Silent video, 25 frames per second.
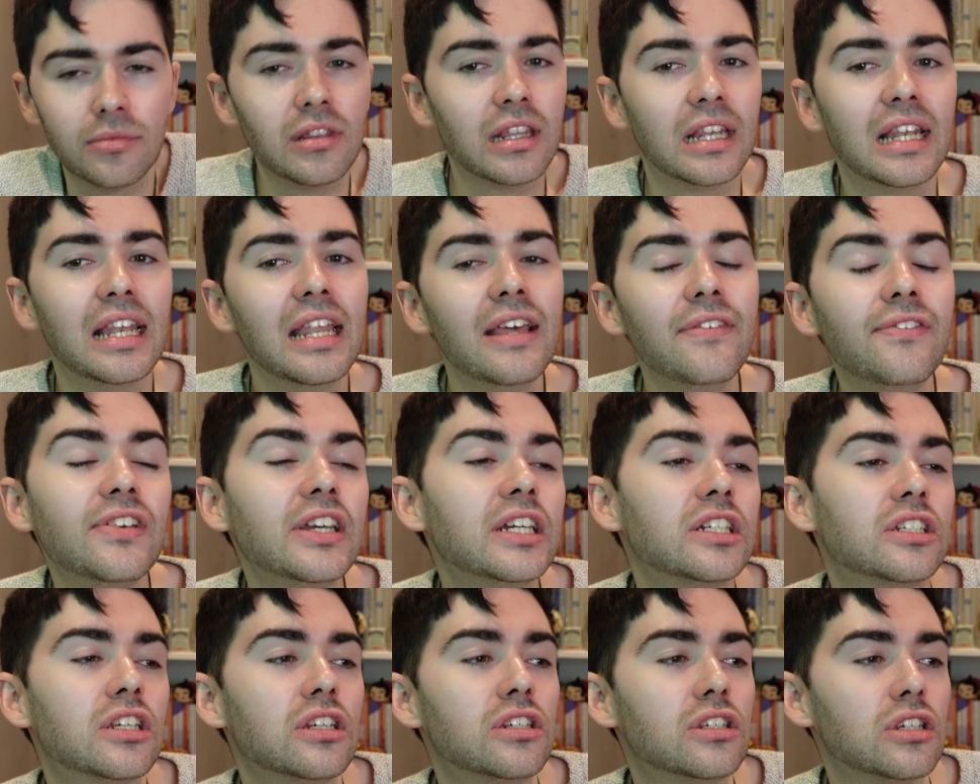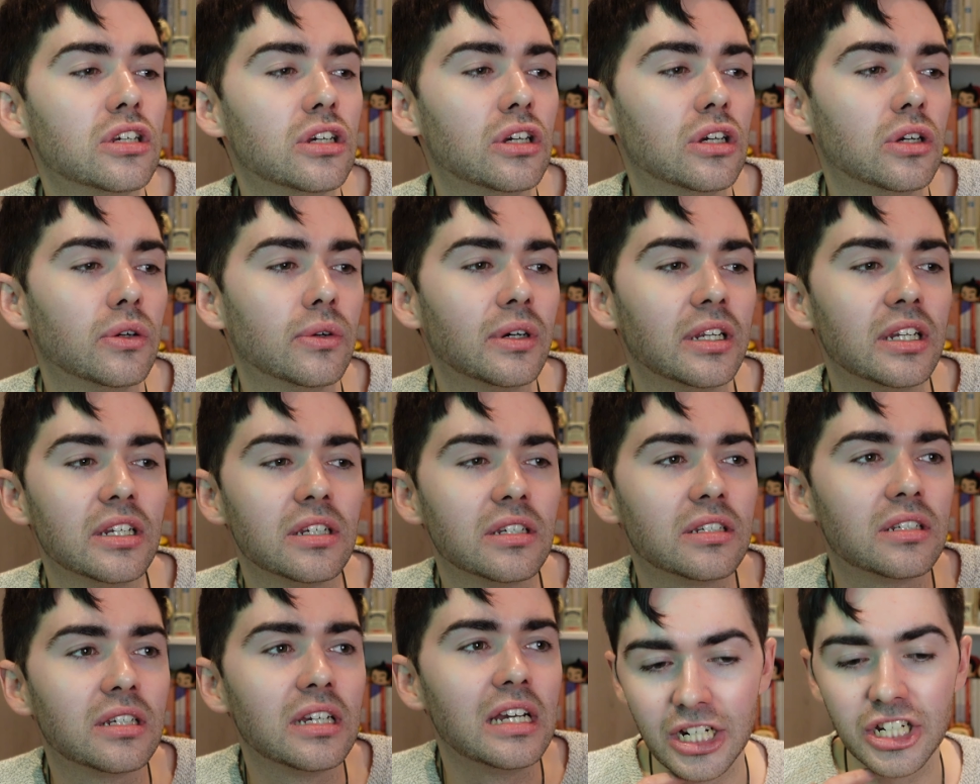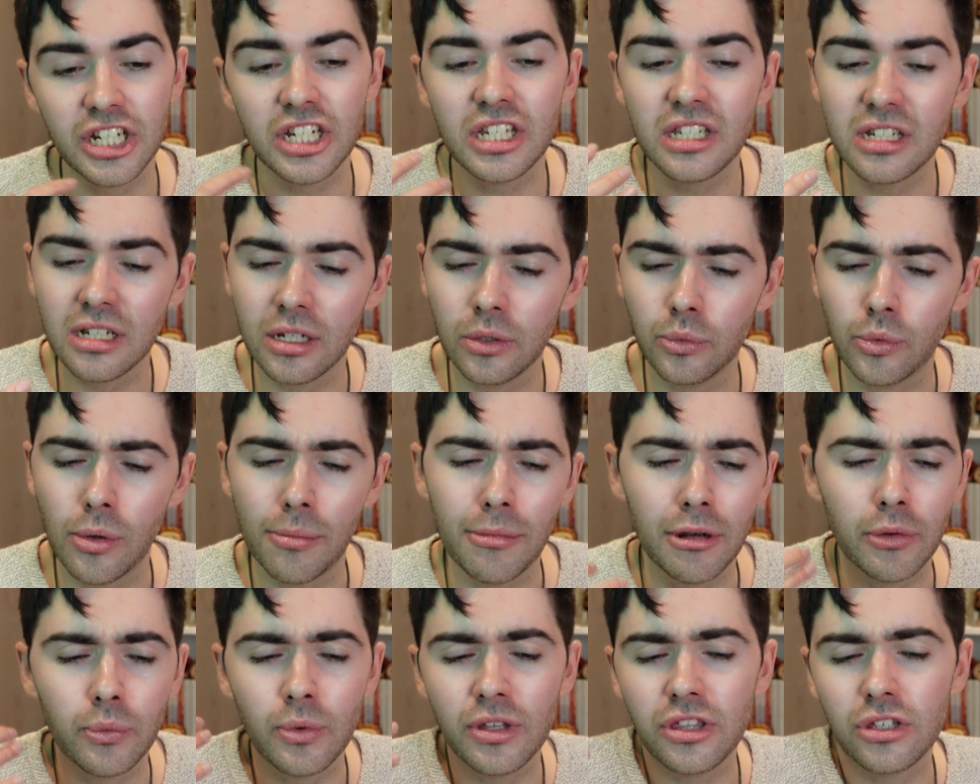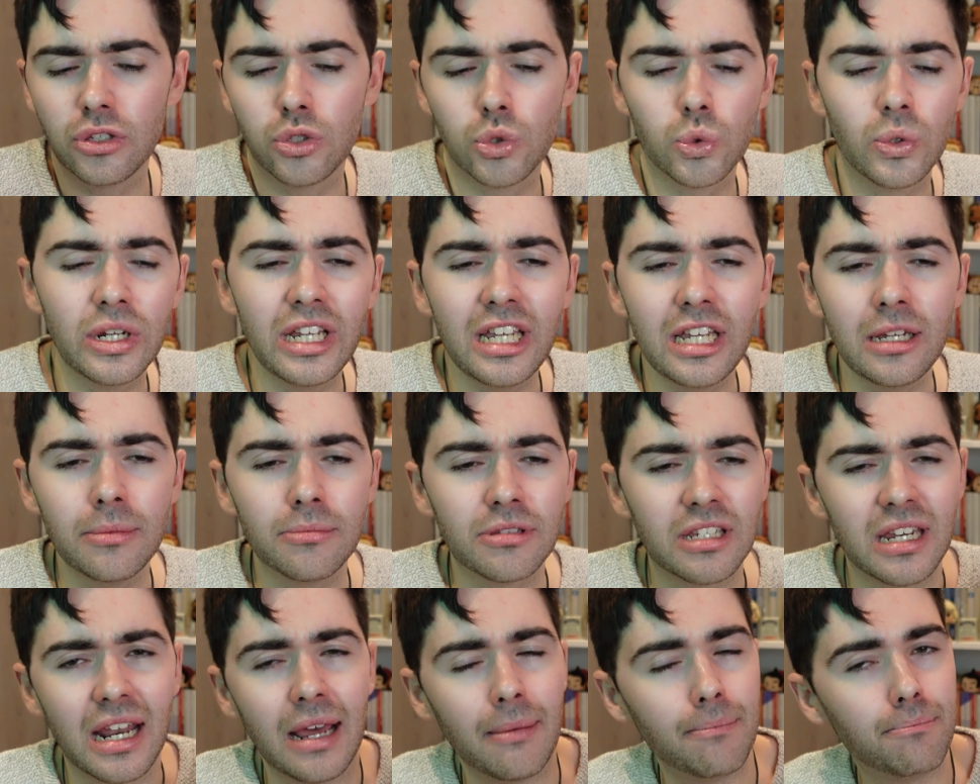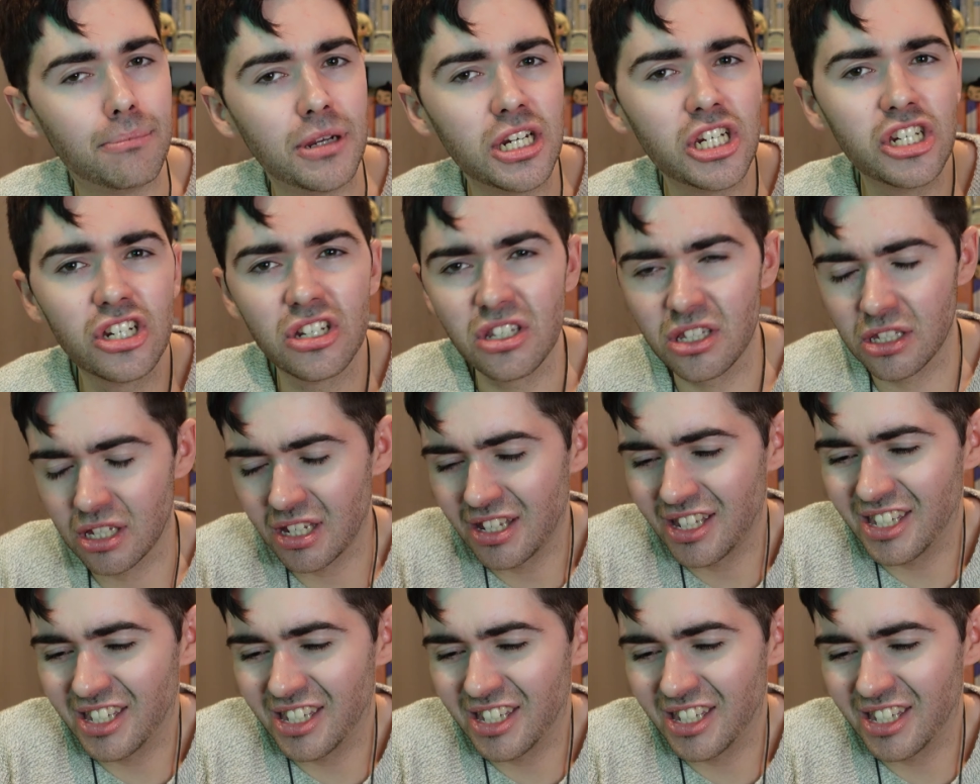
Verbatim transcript: living to do, and she's still a woman with dreams and ambitions